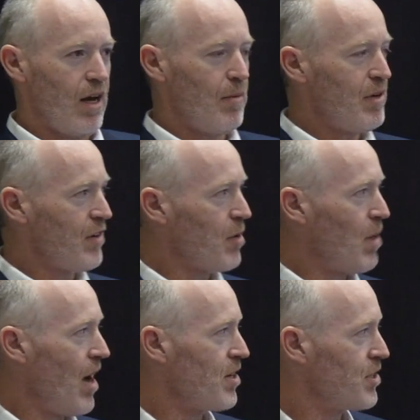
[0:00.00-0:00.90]
A bit of a
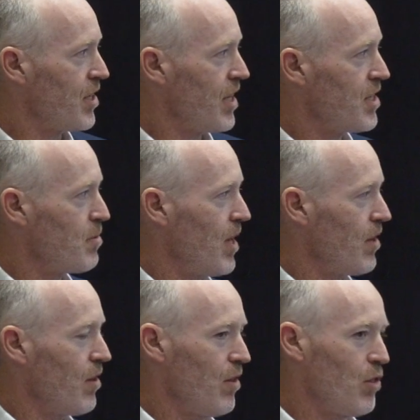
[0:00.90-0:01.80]
comparison, I guess,
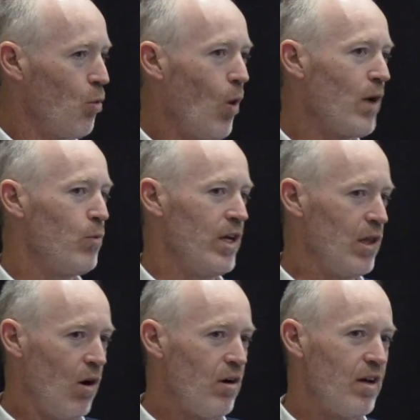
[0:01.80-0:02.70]
about the way we
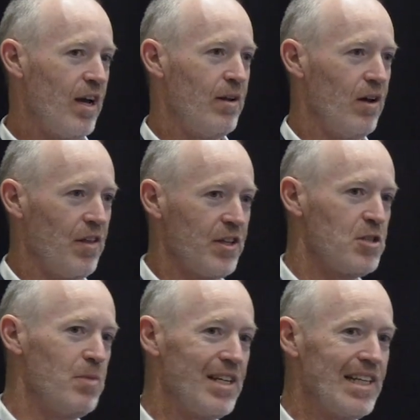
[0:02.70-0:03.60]
log, and I think
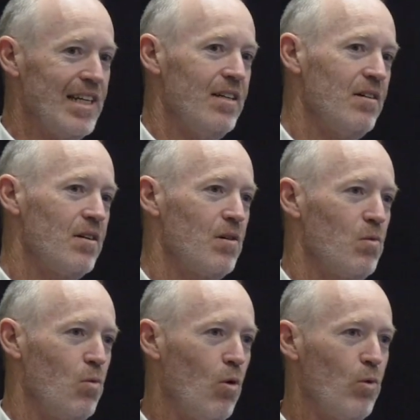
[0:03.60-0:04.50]
to be clear,
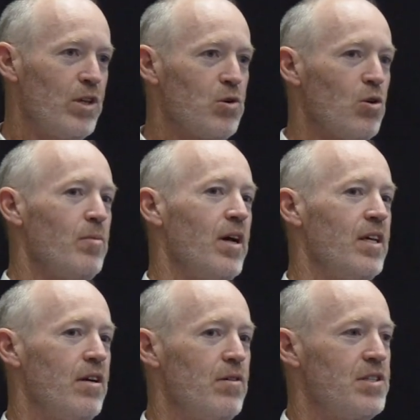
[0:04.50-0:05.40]
what we talk about
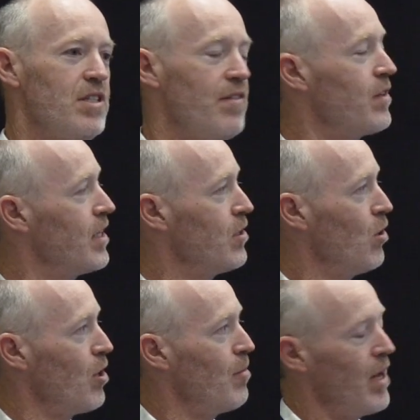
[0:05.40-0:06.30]
here is definitely
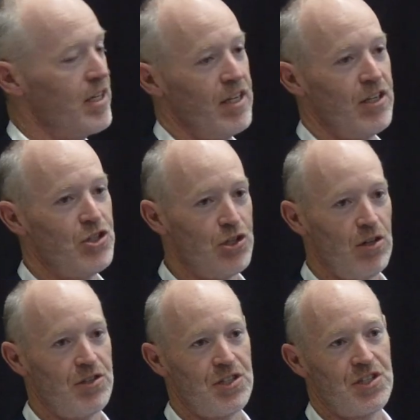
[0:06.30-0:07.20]
not about getting
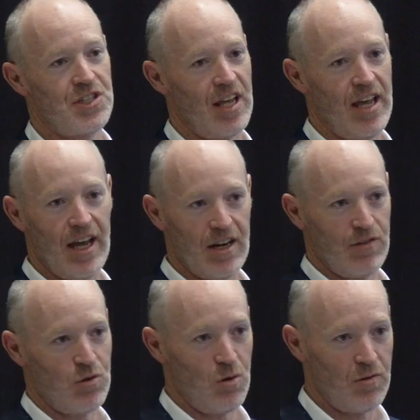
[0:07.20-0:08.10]
geologists out of
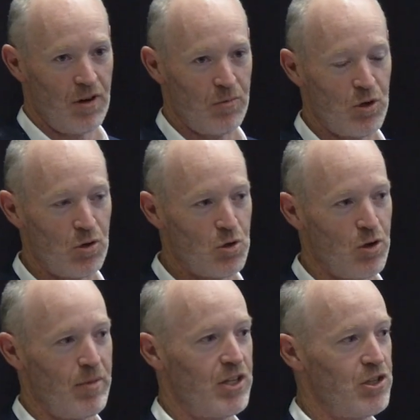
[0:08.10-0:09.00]
a core farm. We're not
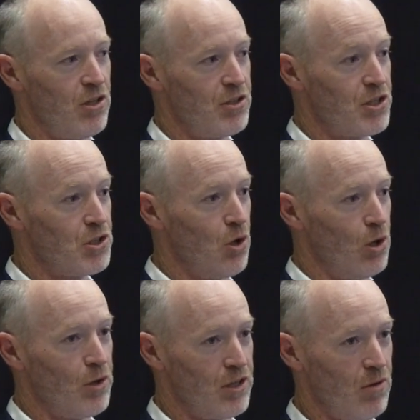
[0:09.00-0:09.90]
talking about geologists not
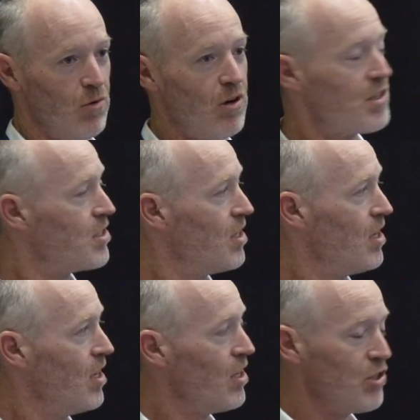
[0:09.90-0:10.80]
looking at rocks.
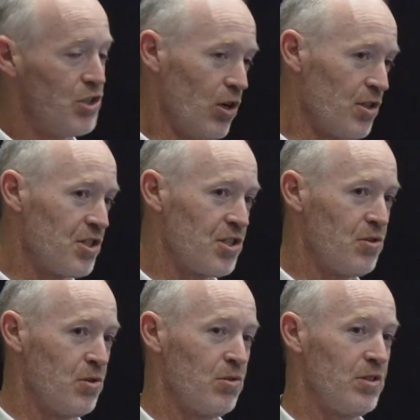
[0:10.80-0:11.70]
Geologists
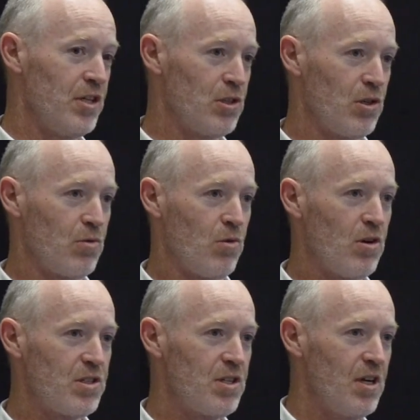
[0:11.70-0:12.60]
do need to look at
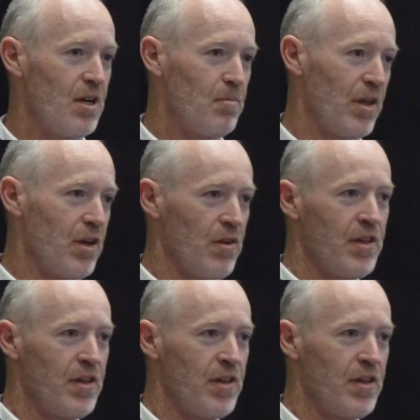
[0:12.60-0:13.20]
rocks, but there are